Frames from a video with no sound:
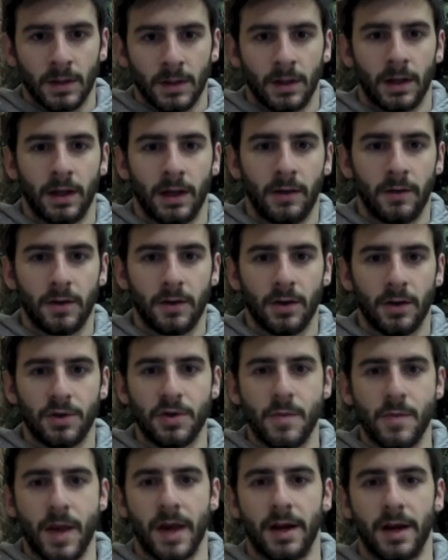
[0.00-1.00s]
Even though
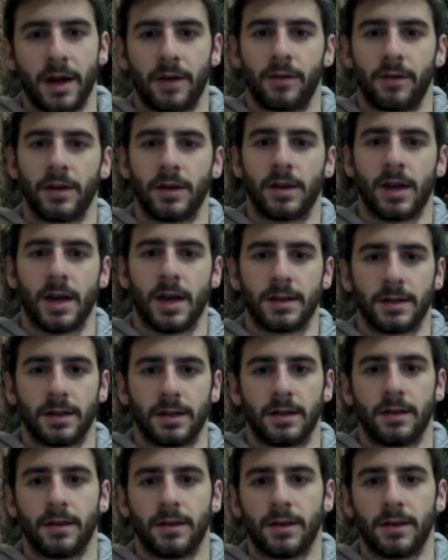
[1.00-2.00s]
you may not realize
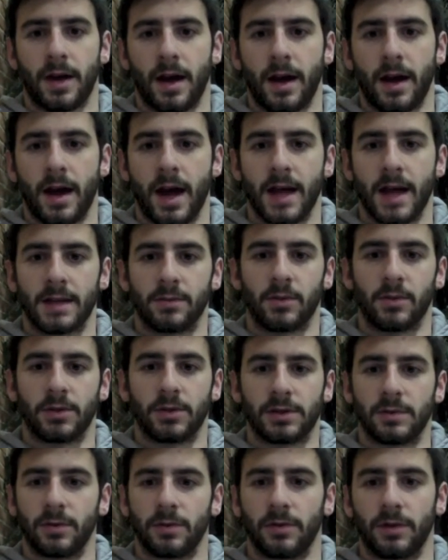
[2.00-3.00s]
it, the eye has
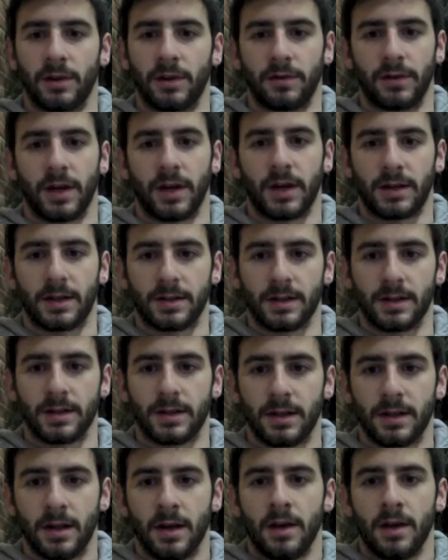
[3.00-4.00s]
multiple
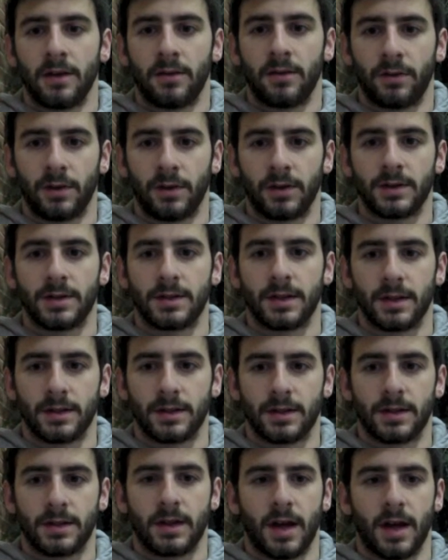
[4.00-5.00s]
reflexes. For
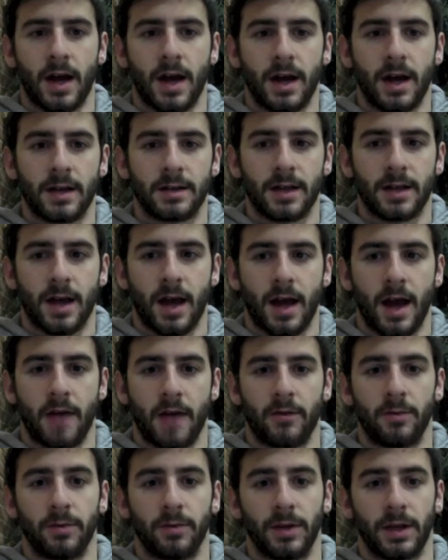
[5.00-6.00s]
instance, the eyes
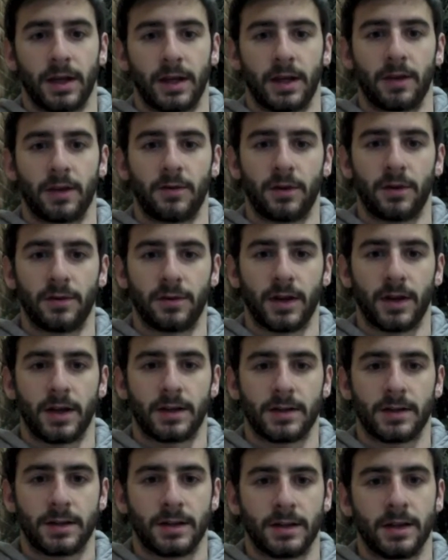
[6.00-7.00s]
have a blinking
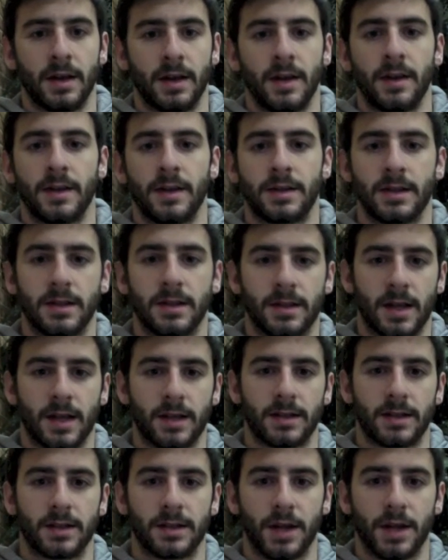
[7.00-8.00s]
reflex. This is
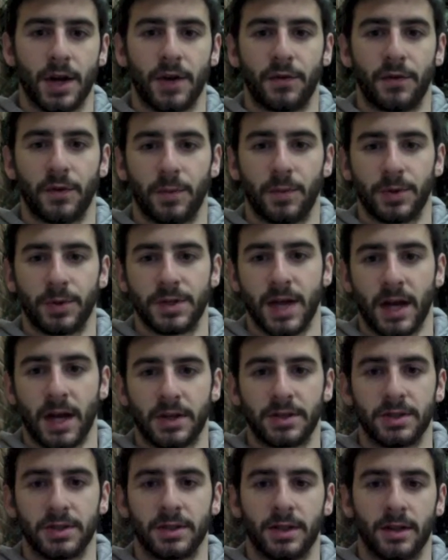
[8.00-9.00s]
necessary for
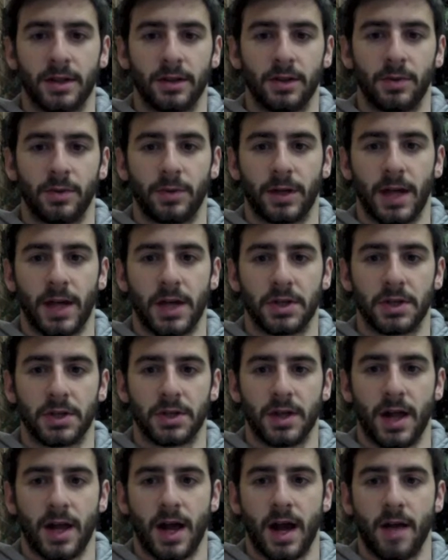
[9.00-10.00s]
protection and lubrication
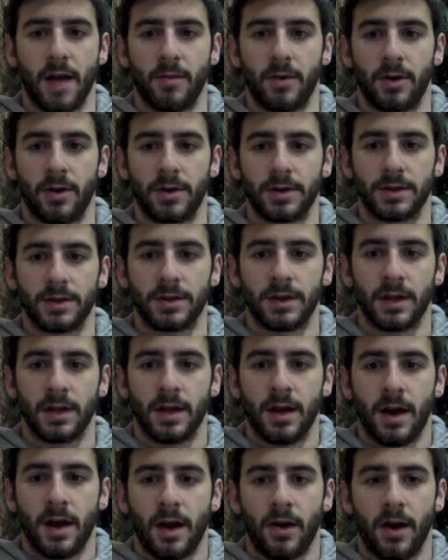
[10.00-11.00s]
of the eyeballs.
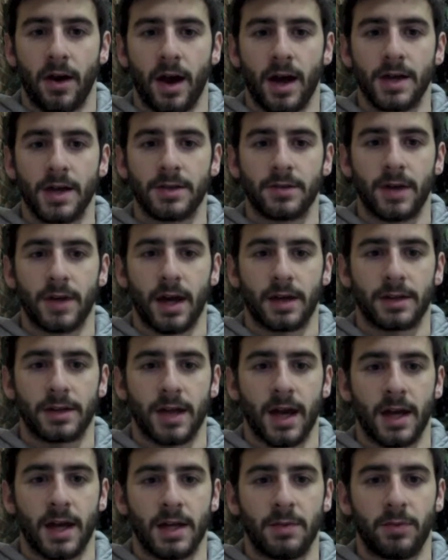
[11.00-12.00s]
Our eyes react
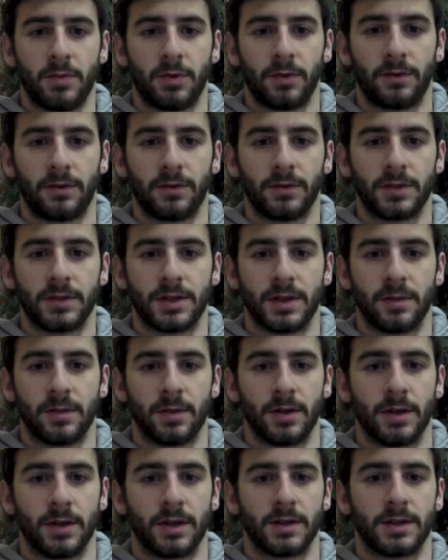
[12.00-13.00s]
to any peripheral
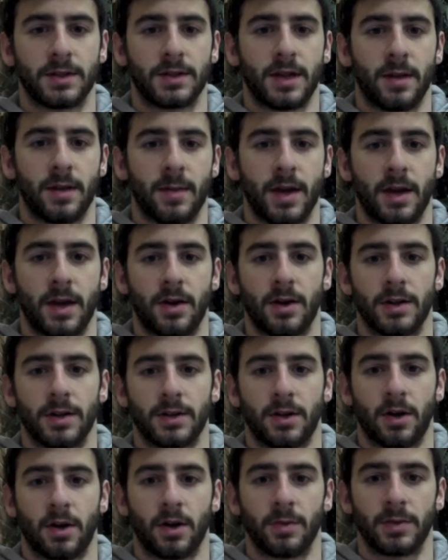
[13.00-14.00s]
stimulus that may
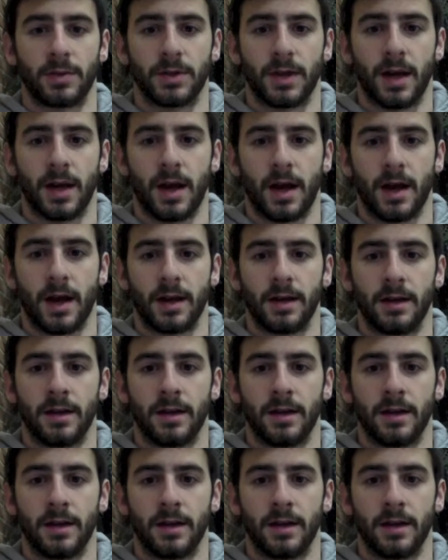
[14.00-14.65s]
cause harm to the eye.